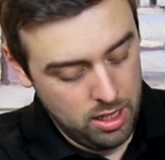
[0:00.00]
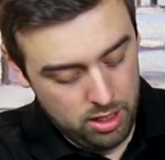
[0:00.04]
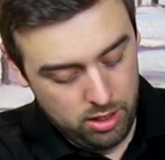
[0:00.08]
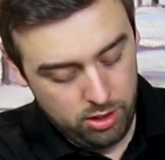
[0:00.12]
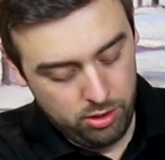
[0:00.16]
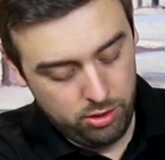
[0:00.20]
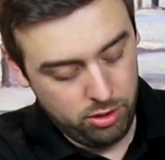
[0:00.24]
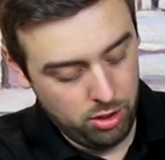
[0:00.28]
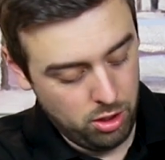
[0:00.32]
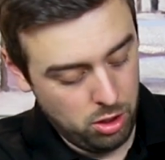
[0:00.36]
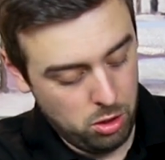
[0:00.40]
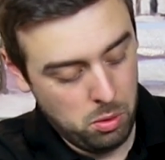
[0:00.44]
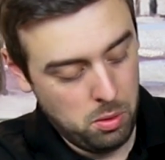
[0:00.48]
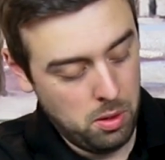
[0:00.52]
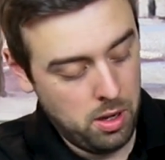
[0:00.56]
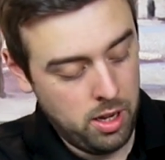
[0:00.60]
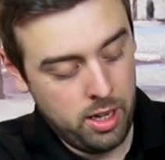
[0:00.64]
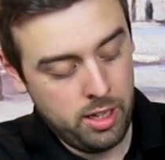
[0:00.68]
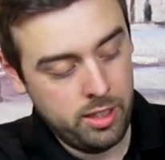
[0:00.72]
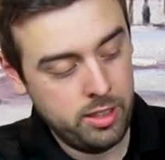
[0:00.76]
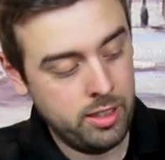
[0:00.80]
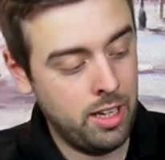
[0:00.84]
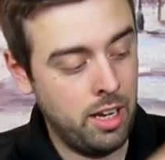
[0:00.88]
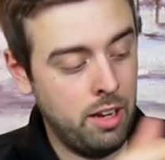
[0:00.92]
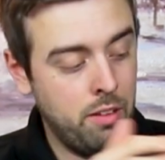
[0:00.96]
So
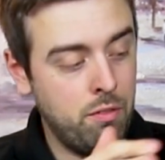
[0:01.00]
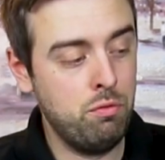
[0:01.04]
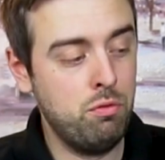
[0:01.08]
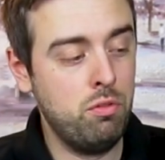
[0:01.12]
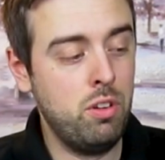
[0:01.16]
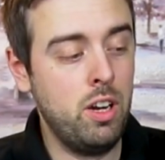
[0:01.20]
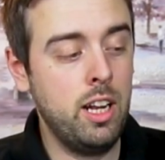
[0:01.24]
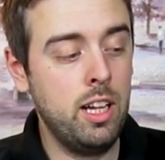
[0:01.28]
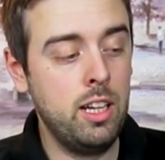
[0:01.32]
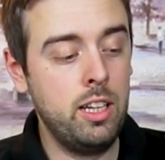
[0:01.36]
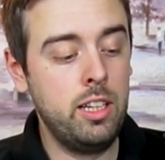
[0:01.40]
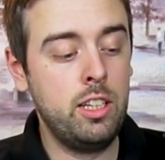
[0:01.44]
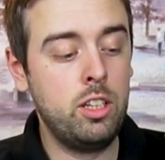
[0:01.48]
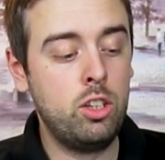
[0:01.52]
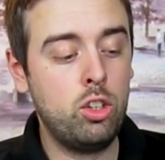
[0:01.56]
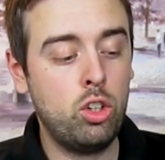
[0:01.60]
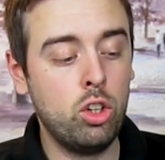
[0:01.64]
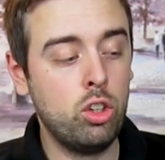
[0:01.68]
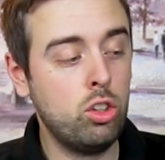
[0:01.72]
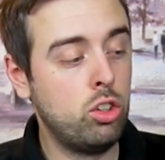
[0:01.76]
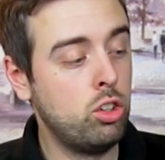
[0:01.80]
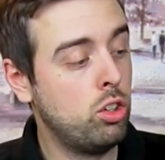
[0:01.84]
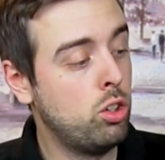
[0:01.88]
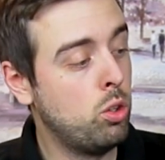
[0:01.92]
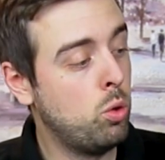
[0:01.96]
yeah, really
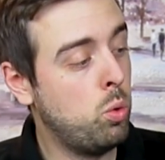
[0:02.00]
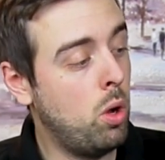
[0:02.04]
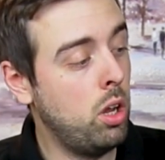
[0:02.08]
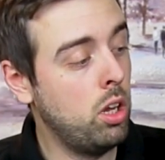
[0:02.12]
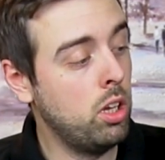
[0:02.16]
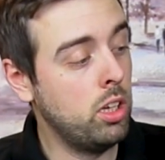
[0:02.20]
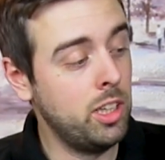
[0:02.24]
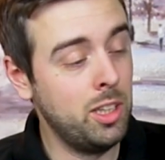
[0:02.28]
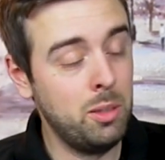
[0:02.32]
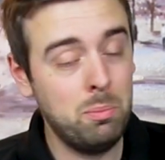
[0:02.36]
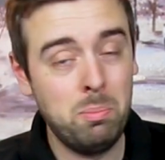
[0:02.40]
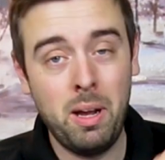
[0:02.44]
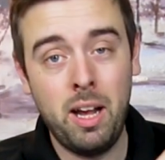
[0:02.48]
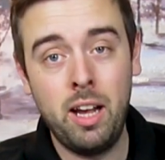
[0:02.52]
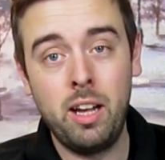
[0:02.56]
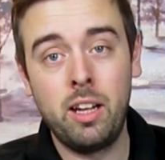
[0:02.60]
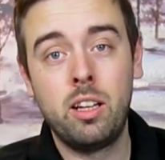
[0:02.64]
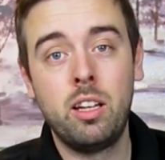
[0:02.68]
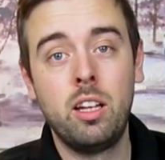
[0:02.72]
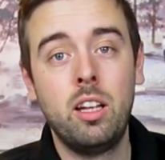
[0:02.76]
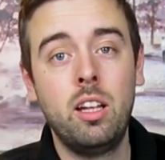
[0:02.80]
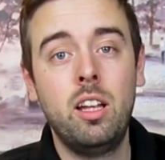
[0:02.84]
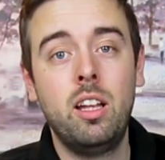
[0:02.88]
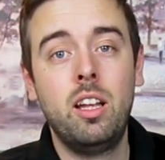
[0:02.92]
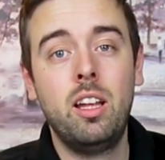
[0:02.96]
good quality bag,
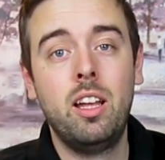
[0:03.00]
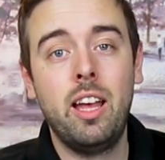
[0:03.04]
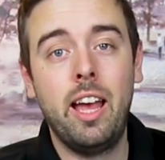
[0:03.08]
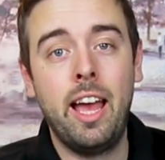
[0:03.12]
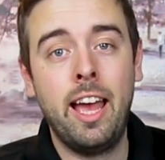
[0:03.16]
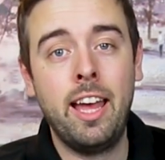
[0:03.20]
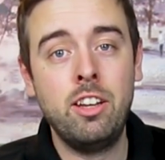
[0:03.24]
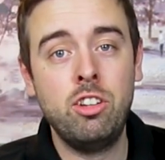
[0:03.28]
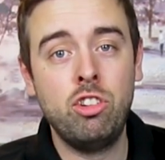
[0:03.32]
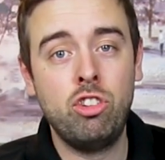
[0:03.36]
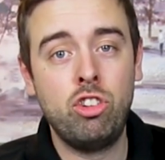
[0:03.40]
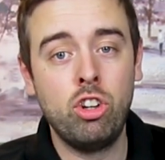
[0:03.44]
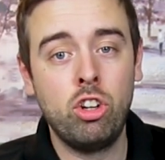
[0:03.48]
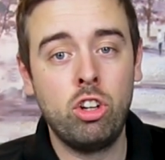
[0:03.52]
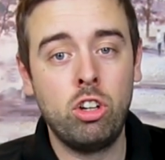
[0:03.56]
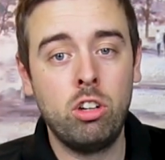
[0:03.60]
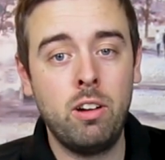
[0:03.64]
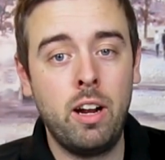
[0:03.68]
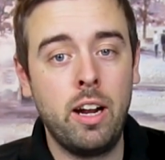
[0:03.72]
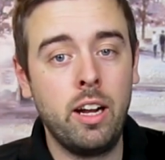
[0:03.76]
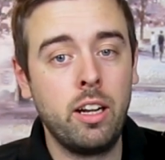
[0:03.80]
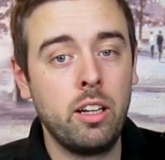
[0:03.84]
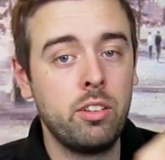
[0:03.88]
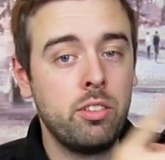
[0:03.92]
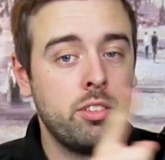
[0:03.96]

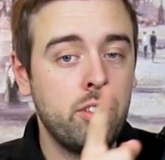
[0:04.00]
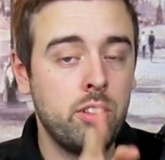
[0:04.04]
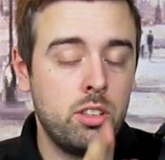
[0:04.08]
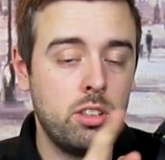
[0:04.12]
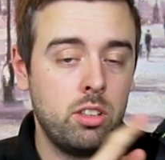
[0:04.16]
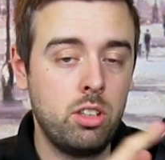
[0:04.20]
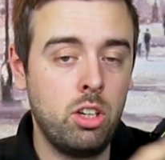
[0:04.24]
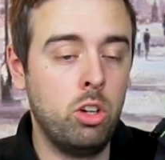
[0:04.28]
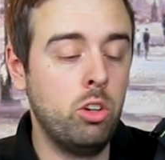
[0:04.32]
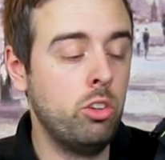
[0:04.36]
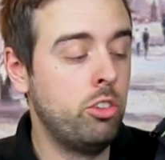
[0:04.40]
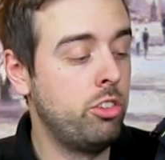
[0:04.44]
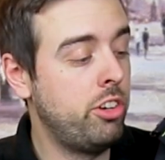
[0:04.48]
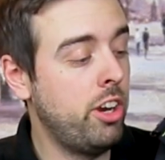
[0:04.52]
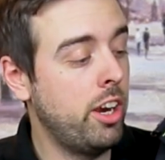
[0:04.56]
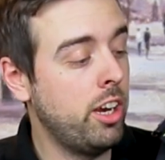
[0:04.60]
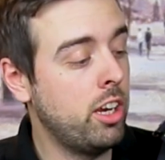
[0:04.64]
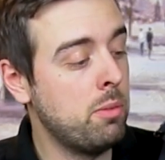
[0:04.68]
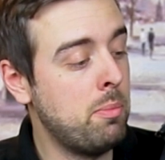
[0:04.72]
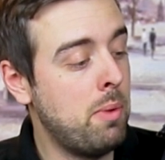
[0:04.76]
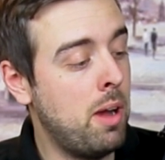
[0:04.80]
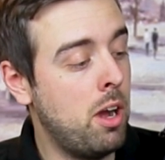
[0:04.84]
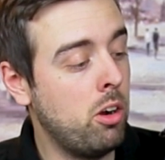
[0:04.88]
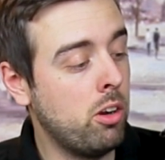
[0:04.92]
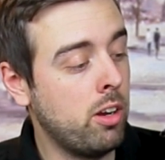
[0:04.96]
Endurax. Go and check
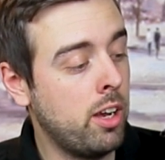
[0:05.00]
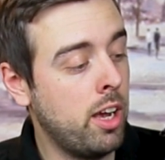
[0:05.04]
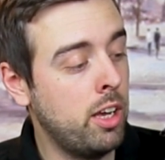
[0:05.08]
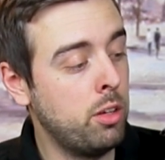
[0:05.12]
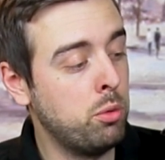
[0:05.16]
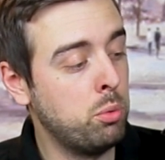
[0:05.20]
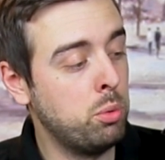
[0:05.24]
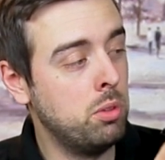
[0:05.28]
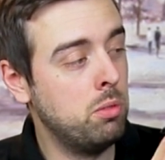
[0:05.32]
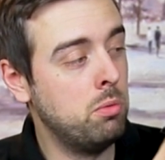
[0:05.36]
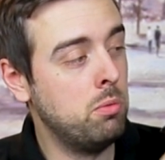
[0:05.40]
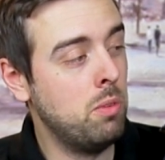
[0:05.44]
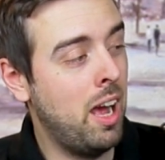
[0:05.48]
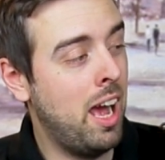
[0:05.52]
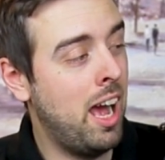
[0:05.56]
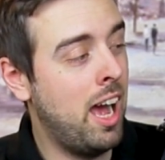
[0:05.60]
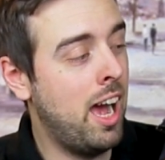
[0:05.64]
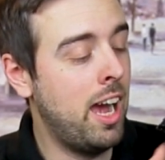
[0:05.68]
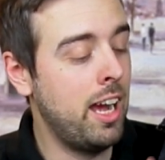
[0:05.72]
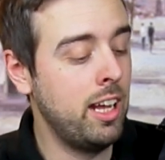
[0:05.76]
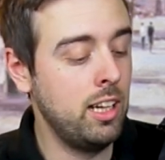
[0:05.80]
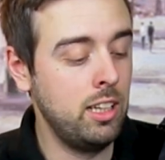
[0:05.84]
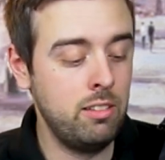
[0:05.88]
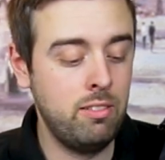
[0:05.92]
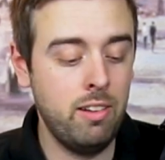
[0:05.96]
them out, guys. We
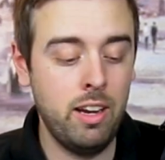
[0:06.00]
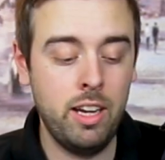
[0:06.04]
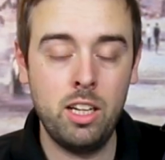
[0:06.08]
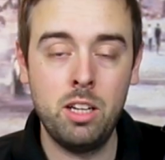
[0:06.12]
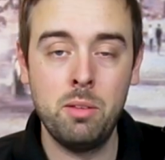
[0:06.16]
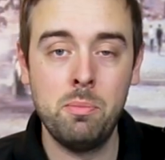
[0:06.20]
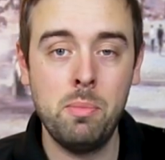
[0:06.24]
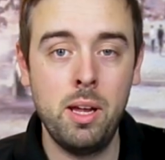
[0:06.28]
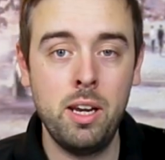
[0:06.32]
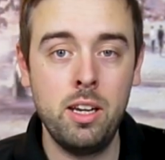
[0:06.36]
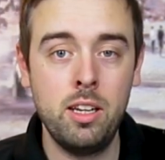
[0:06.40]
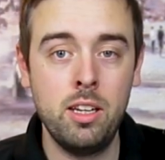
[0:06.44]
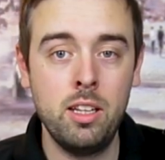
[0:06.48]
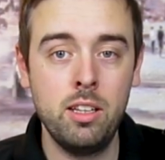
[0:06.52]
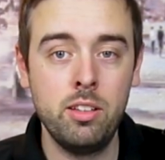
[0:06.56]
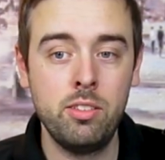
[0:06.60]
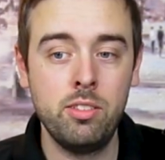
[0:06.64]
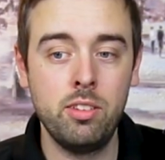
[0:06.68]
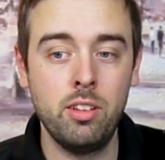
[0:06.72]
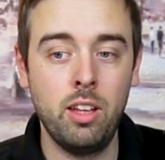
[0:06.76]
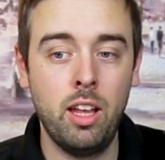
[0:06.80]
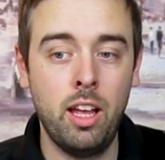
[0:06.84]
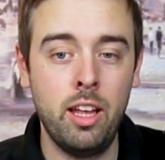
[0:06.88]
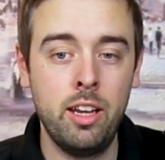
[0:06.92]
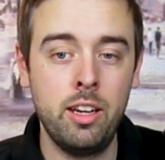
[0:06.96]
highly recommend
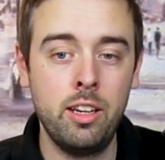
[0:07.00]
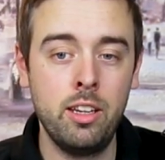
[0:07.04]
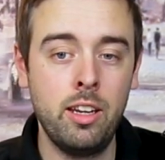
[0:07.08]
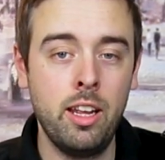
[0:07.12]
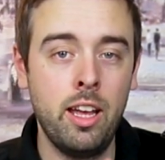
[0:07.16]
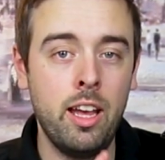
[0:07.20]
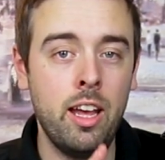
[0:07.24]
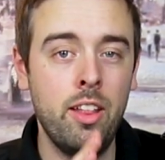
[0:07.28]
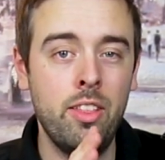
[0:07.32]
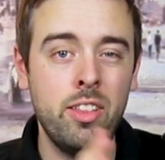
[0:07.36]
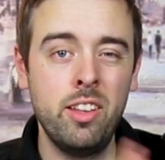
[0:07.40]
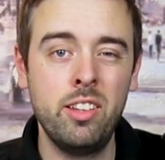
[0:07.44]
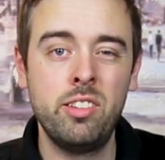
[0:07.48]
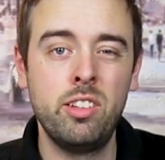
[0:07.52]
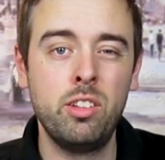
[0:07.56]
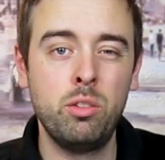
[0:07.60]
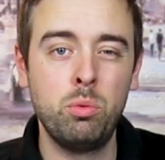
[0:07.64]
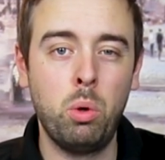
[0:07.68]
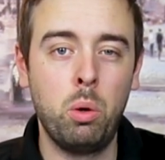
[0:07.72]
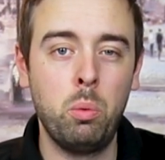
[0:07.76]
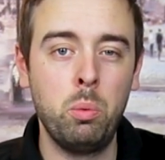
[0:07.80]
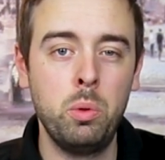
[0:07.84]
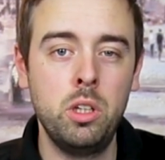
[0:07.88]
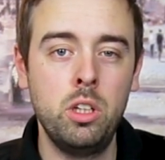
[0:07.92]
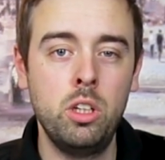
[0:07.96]
this, and this is
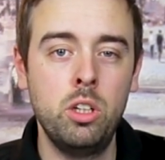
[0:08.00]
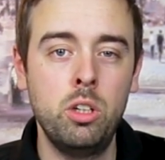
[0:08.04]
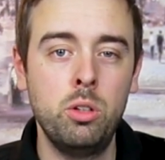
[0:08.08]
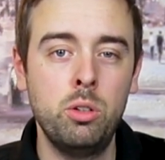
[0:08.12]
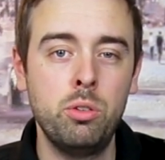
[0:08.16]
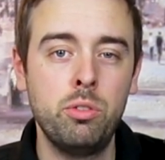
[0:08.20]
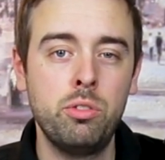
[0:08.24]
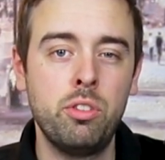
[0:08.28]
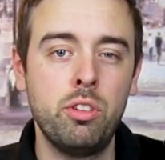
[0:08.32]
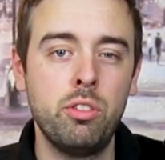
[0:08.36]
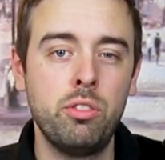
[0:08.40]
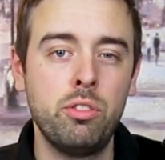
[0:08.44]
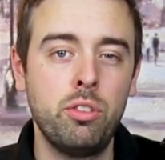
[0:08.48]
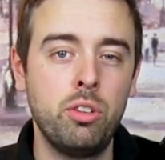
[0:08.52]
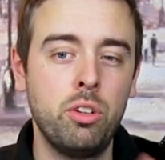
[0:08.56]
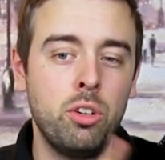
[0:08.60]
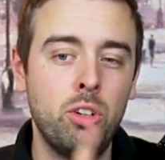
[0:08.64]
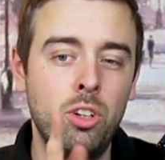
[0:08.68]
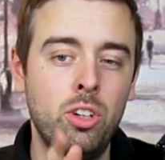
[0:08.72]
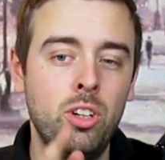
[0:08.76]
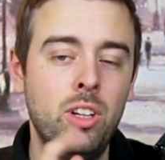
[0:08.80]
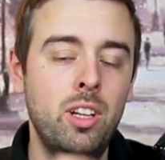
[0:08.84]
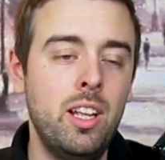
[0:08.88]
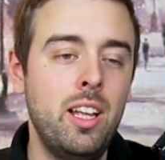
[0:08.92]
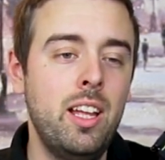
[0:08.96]
what we use to
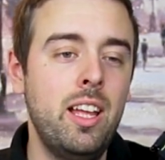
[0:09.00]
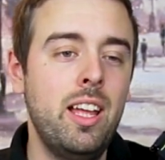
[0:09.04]
store